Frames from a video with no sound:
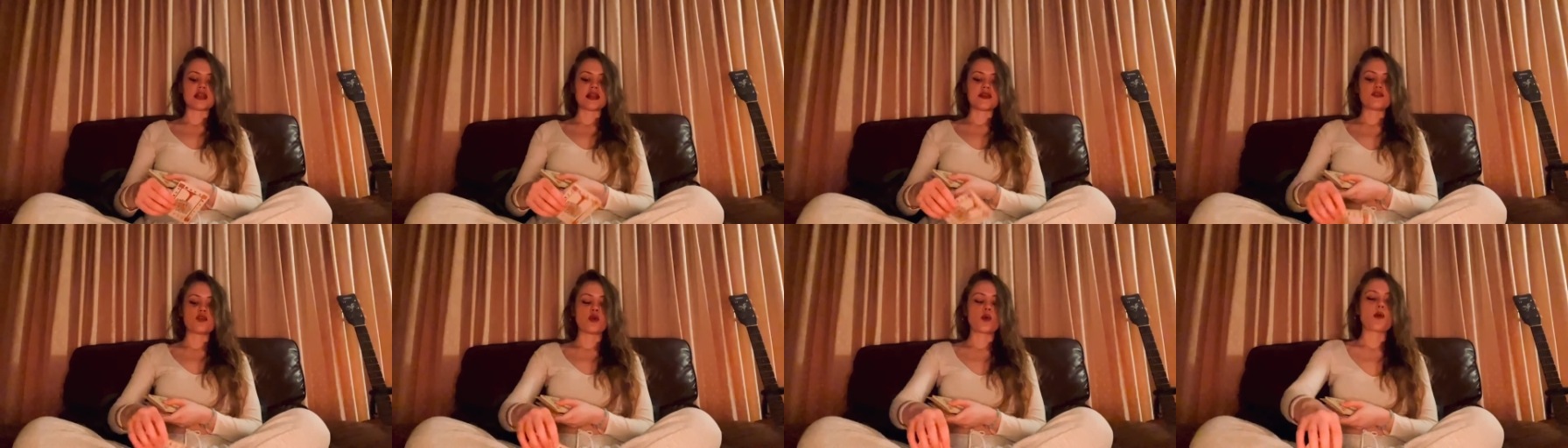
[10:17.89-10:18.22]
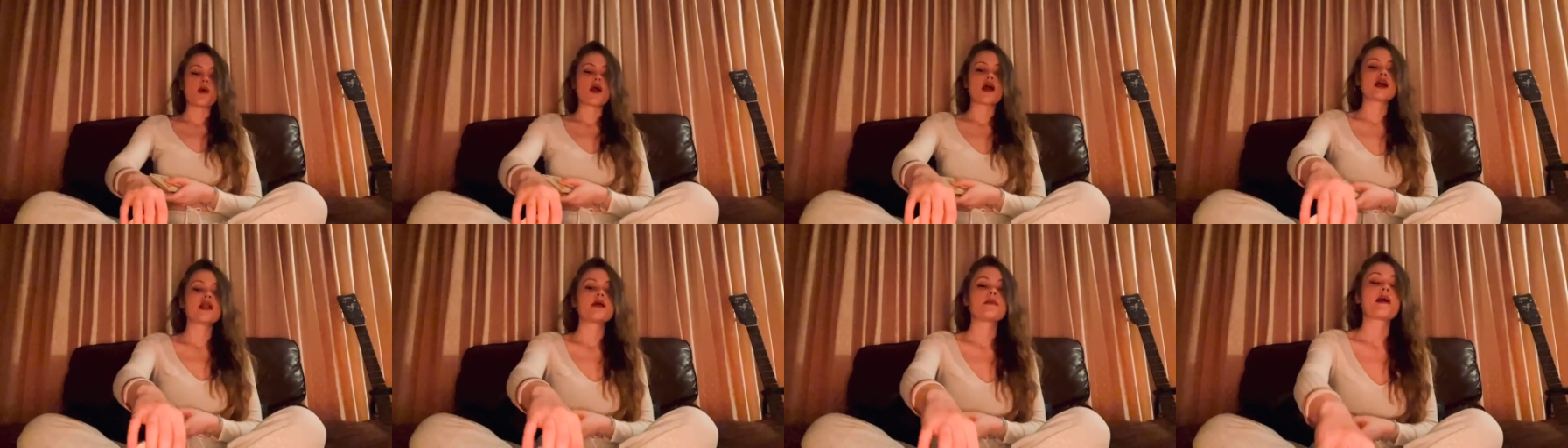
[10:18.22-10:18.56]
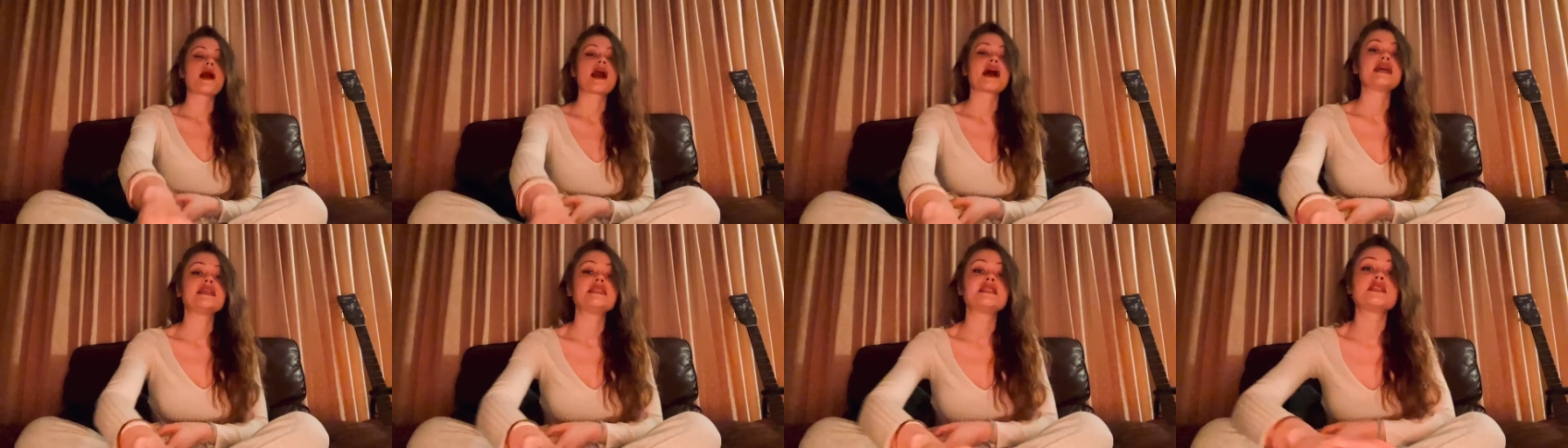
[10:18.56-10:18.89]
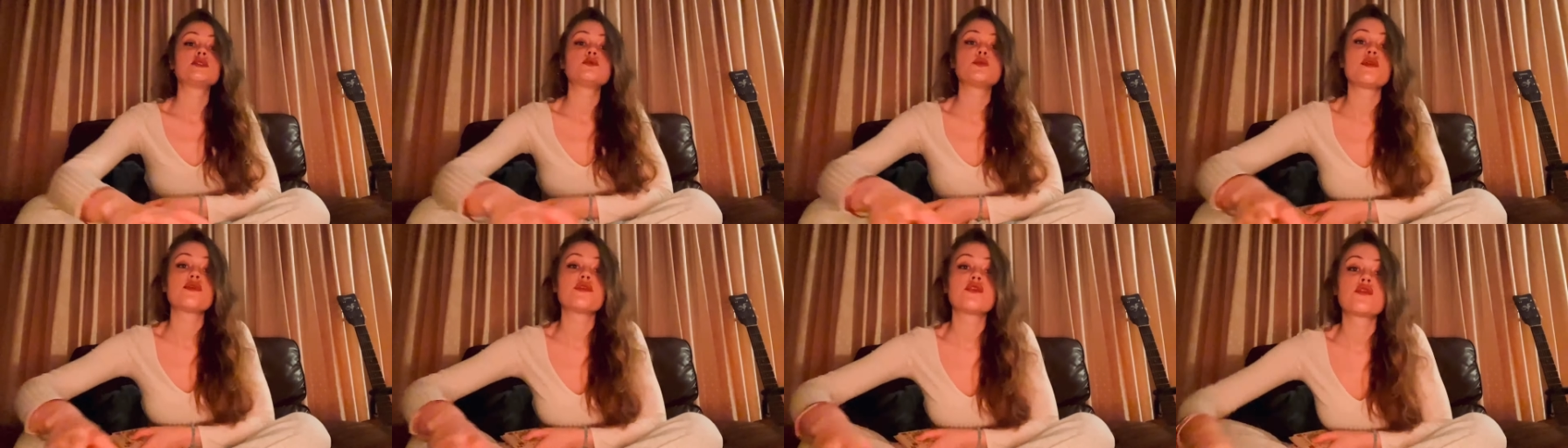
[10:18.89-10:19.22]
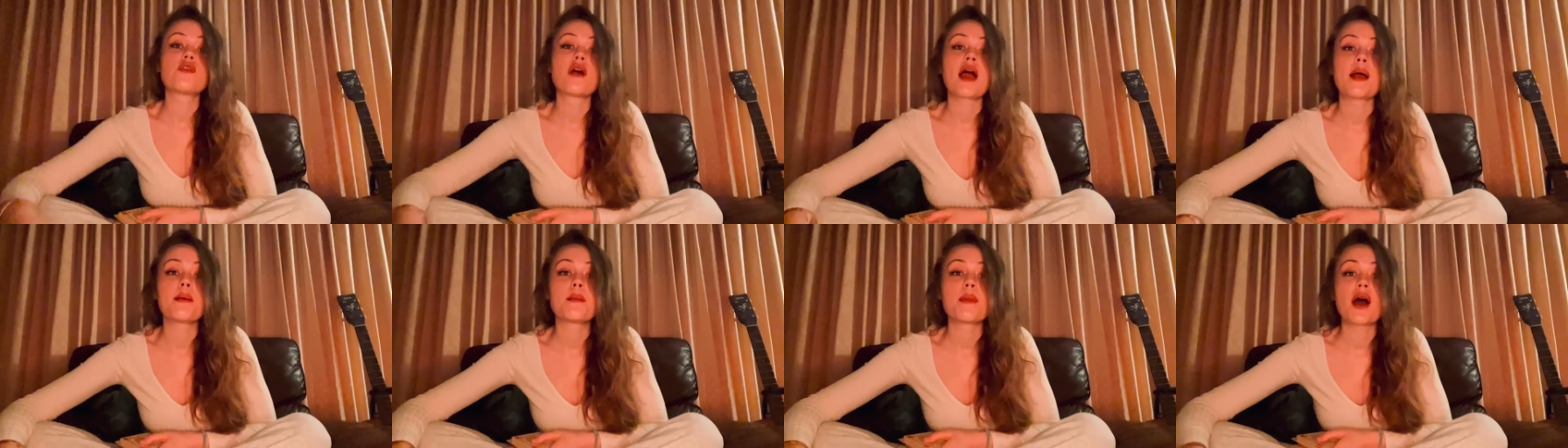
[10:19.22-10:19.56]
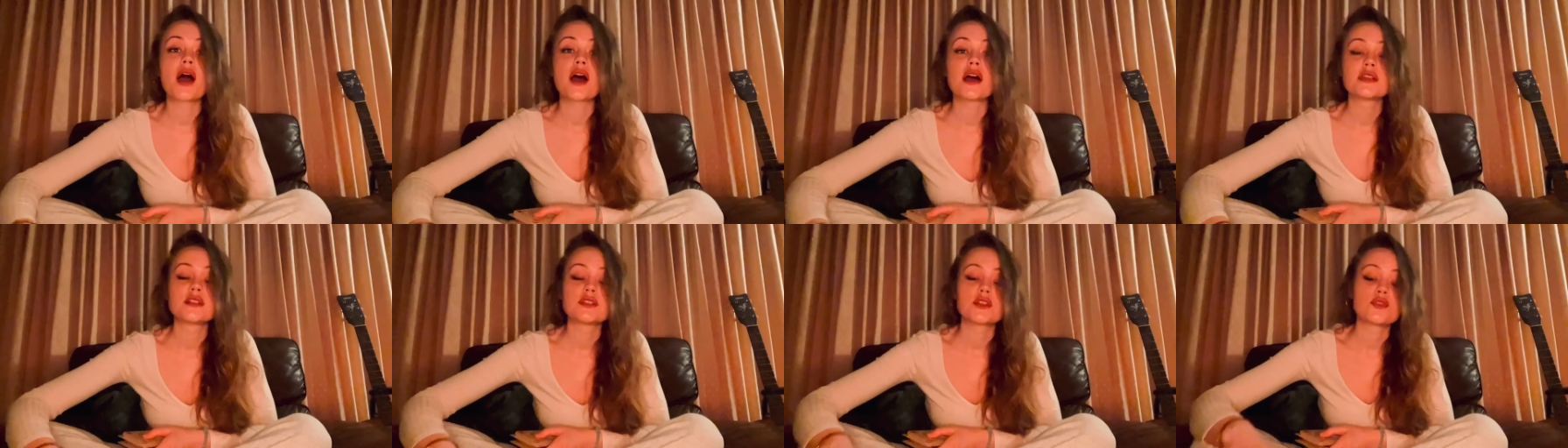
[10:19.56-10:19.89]
If you're worried about is this with the right
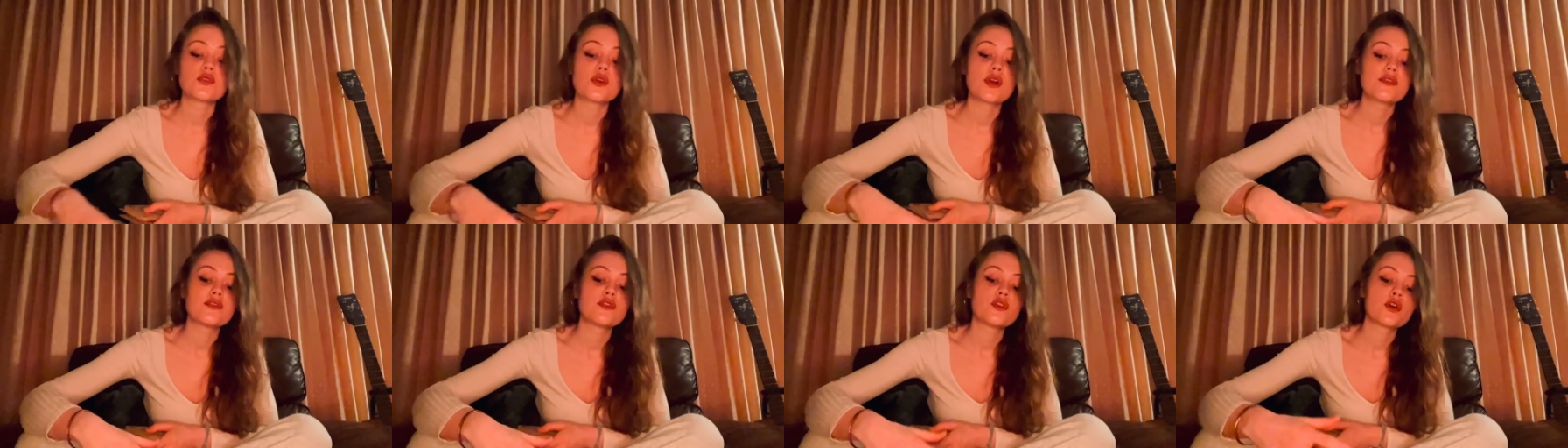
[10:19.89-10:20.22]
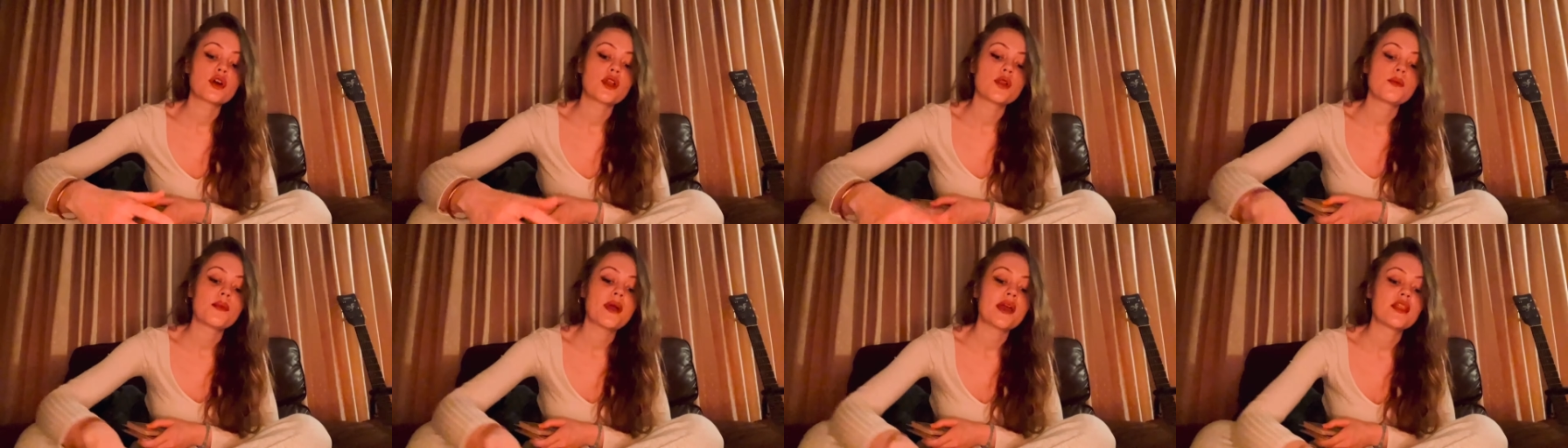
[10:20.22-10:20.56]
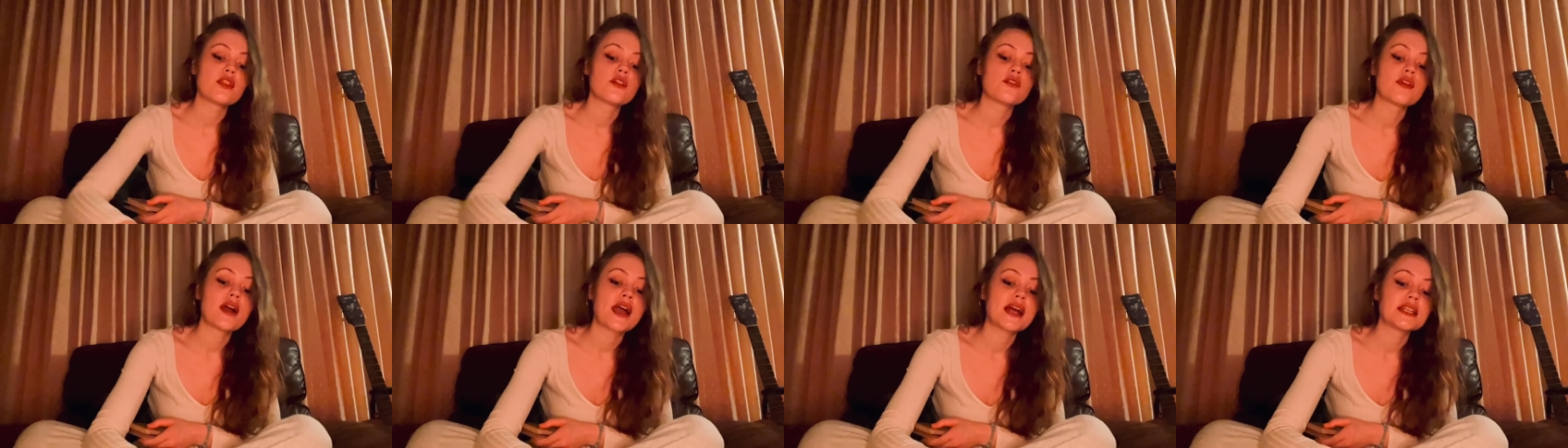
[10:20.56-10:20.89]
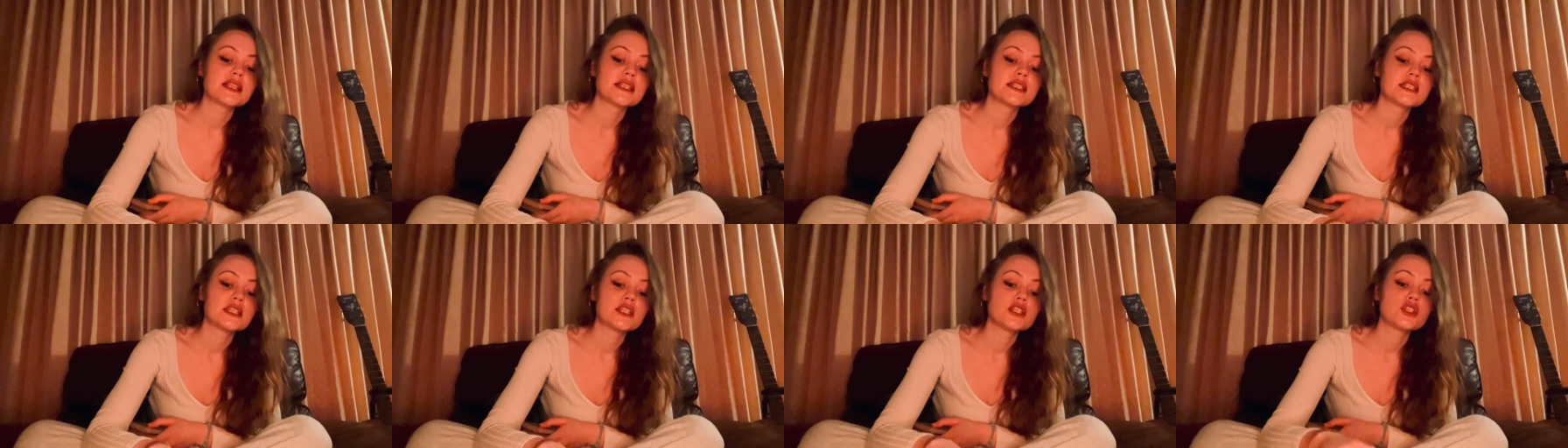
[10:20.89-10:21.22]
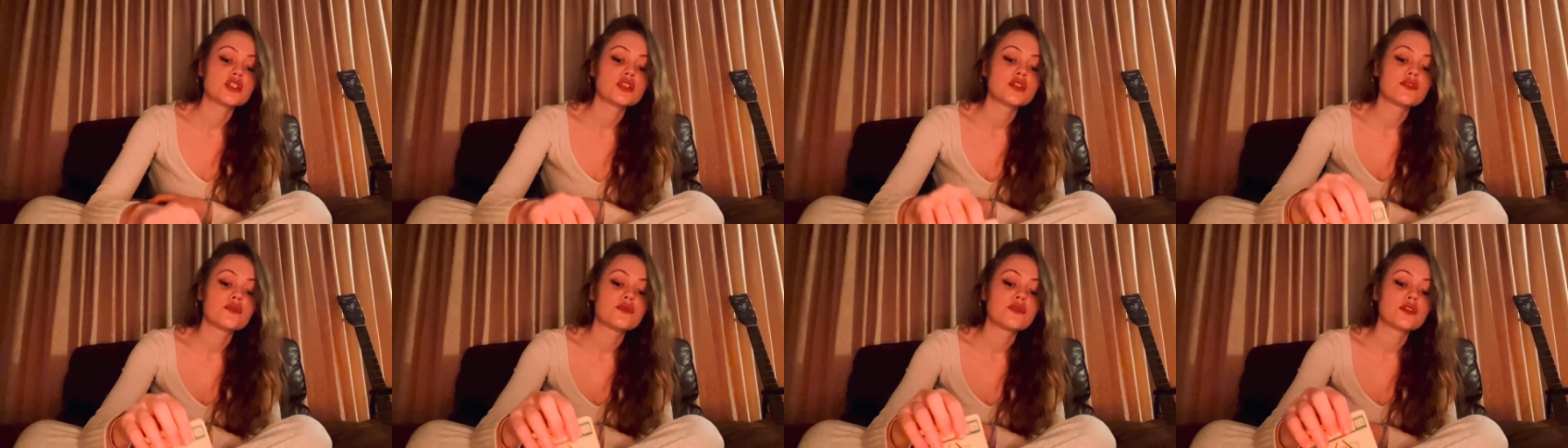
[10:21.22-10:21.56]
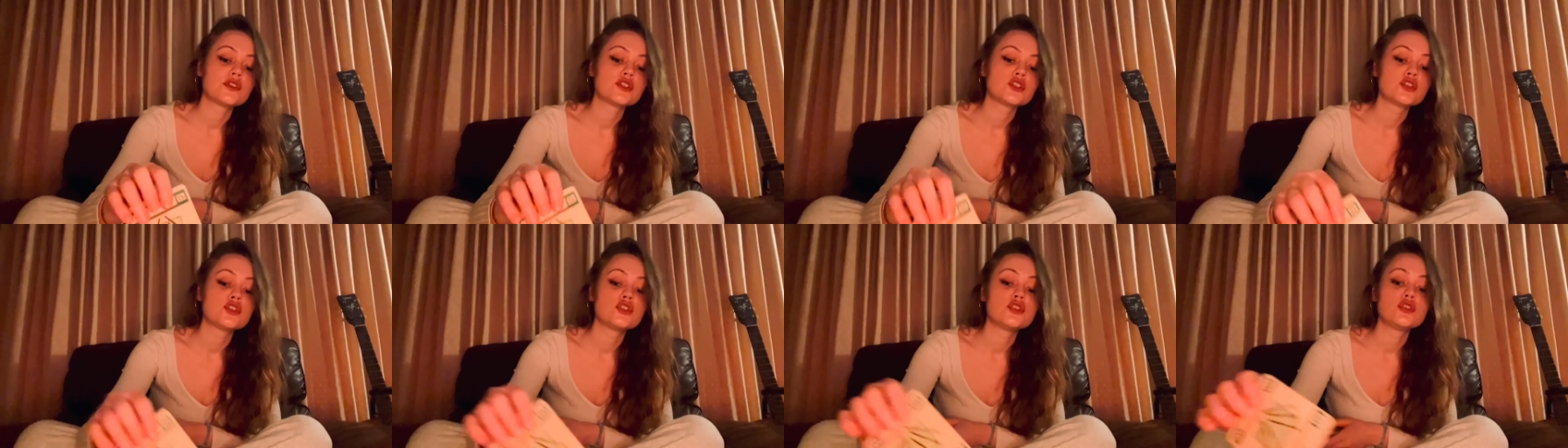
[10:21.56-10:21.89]
person, or if you're going to make the right decision of
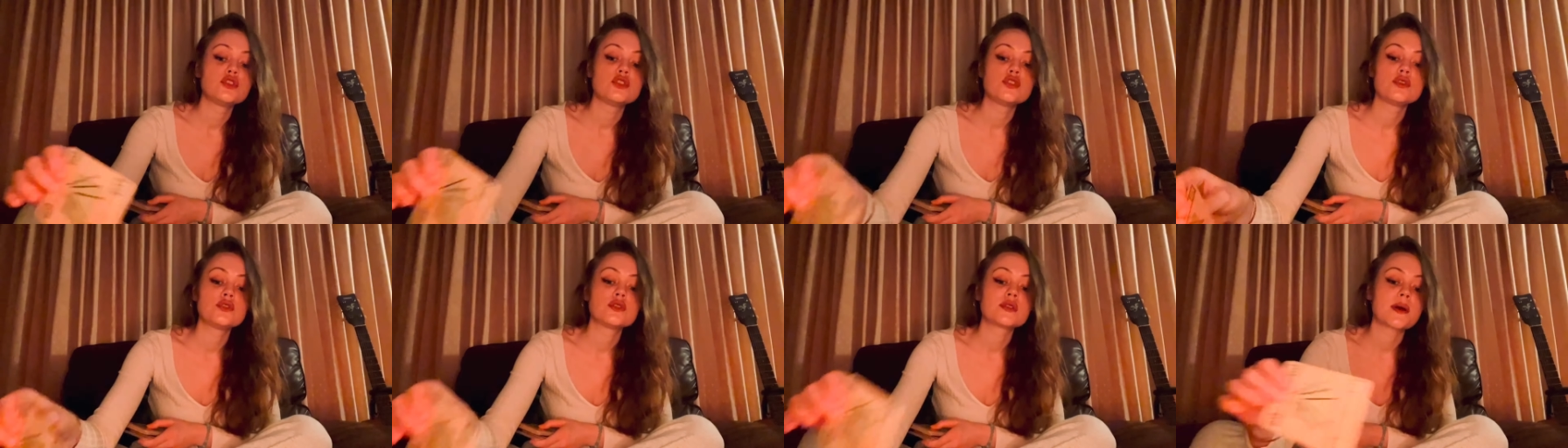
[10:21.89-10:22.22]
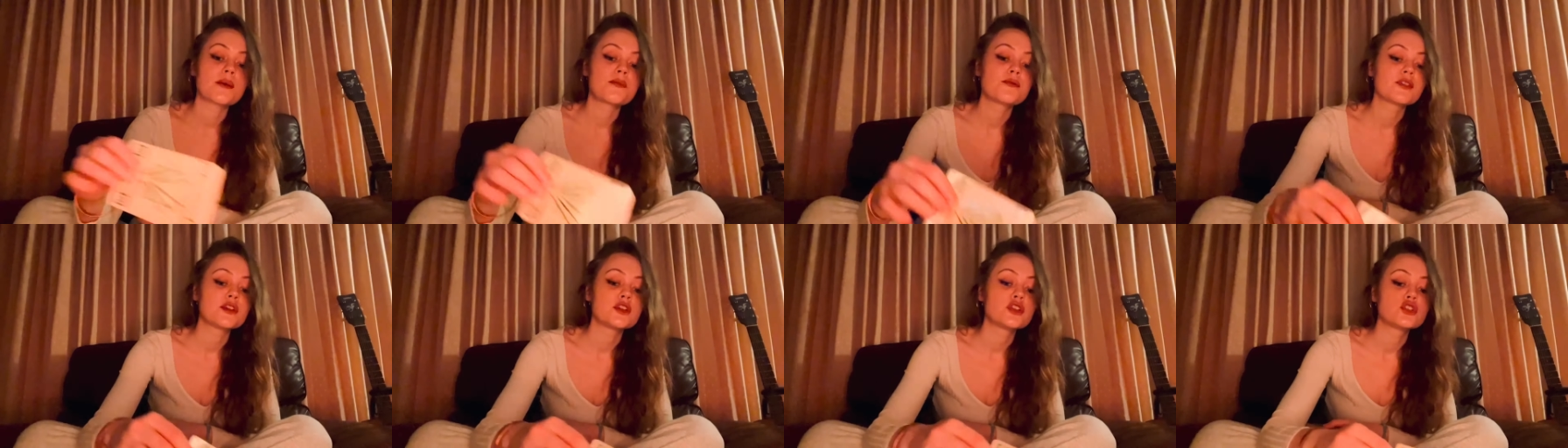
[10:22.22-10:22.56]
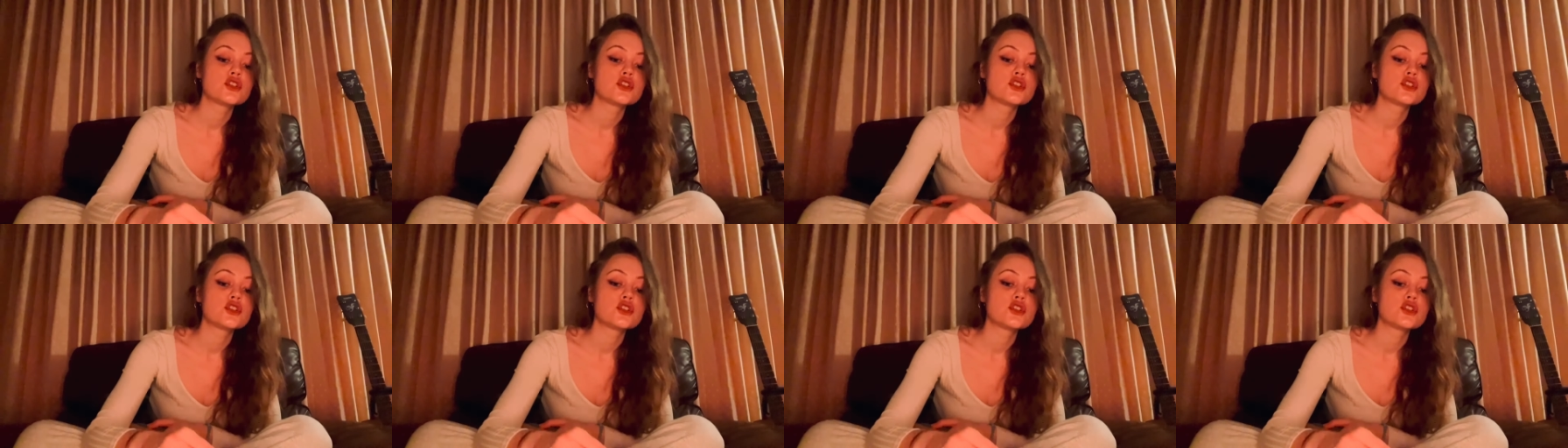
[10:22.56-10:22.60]
should you do something,